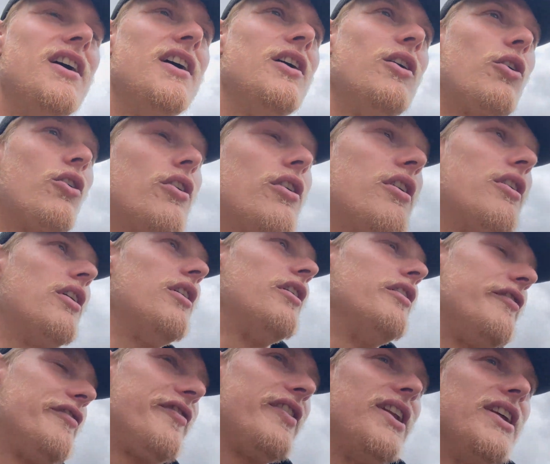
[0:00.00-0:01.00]
or
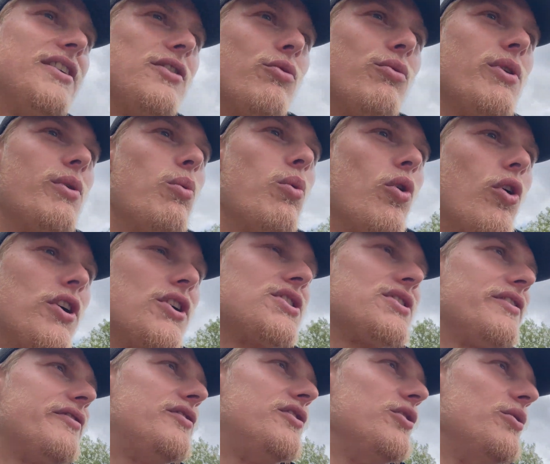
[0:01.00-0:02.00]
feeling the rewards
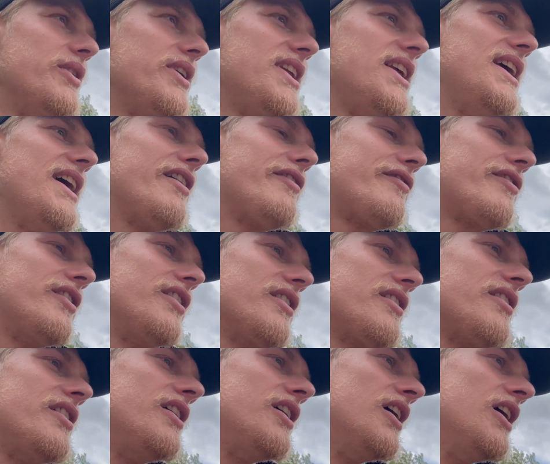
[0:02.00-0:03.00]
of doing the effort,